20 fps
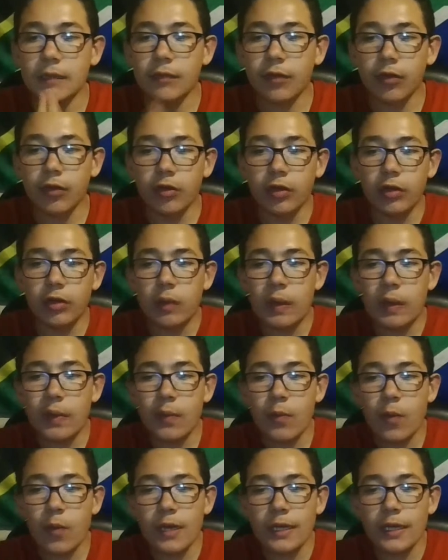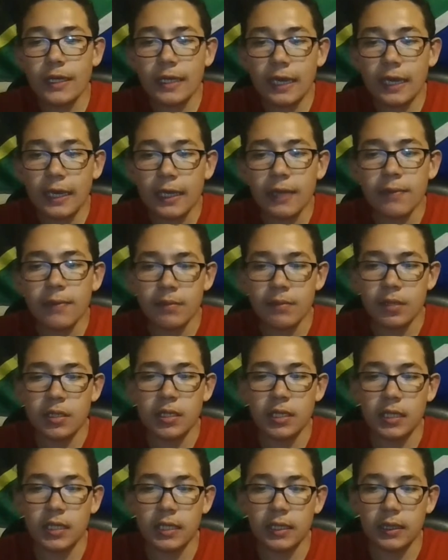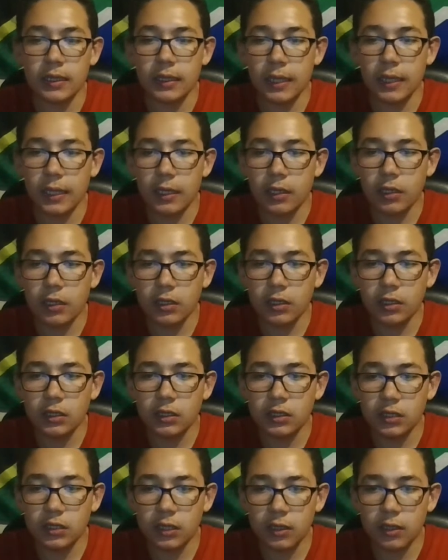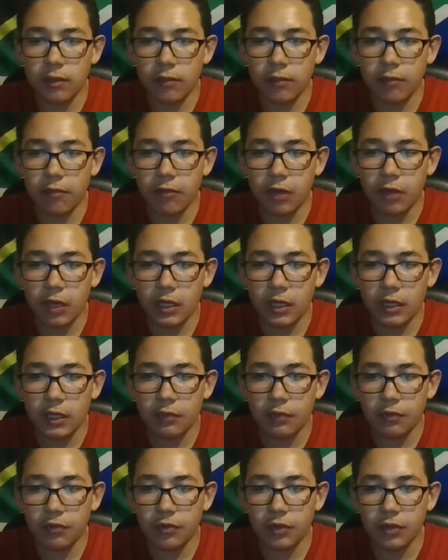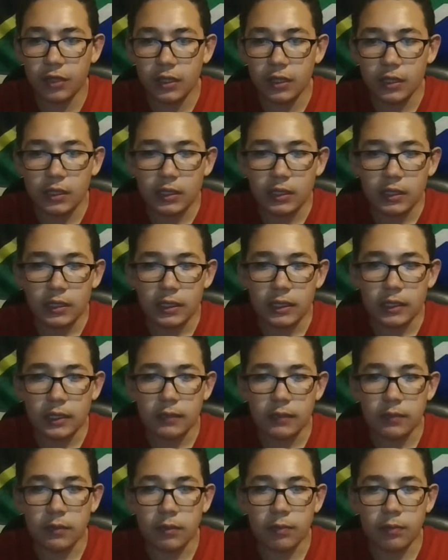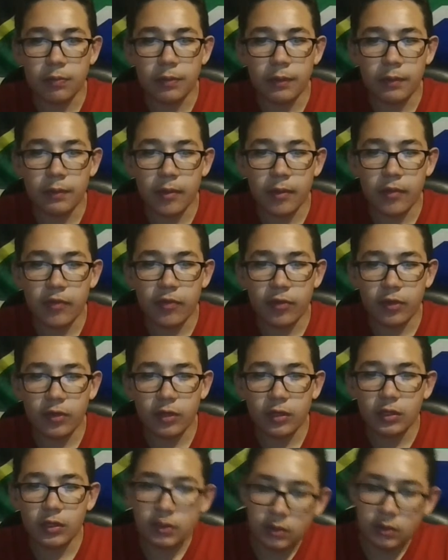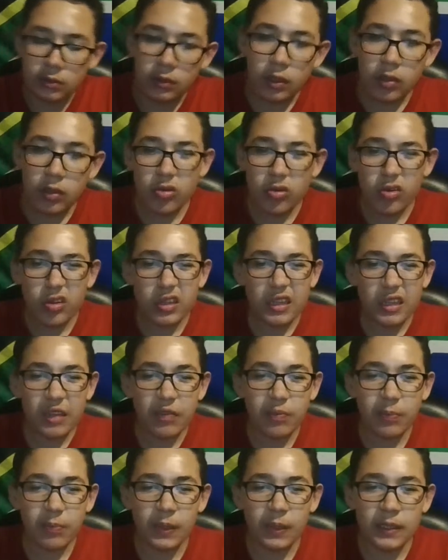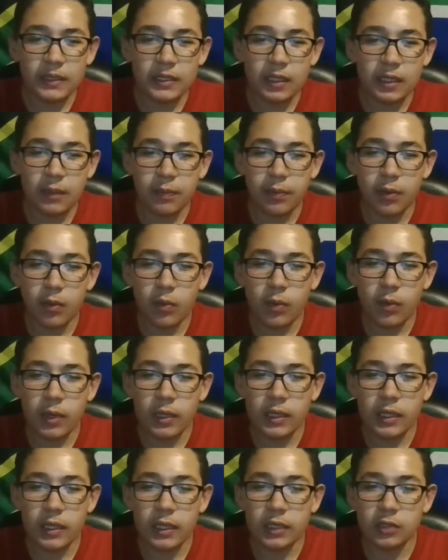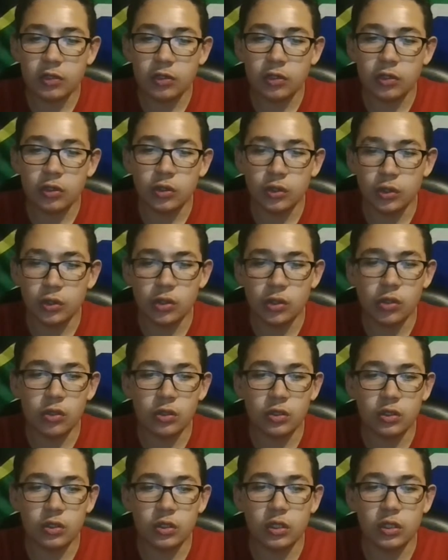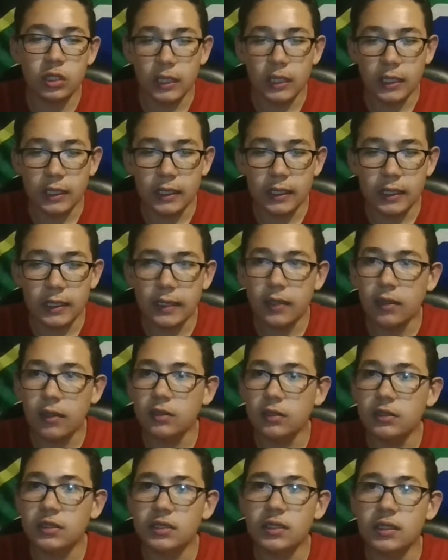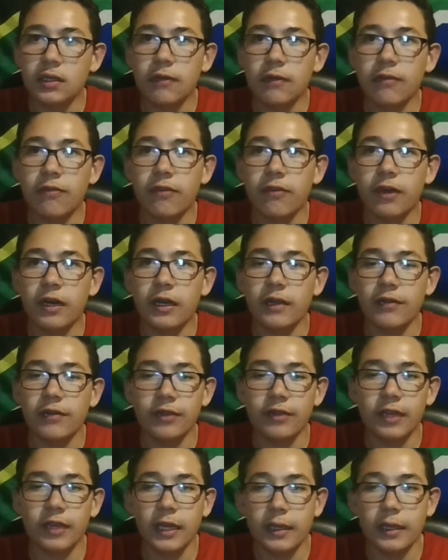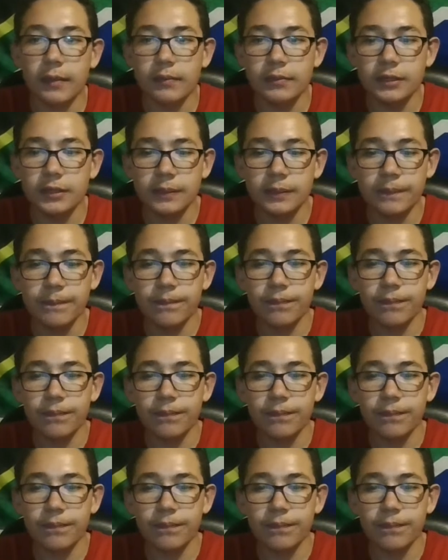only won 1 game in their last 5, and Plymouth, well, they've picked up 1 and 2 draws in their last 5 games.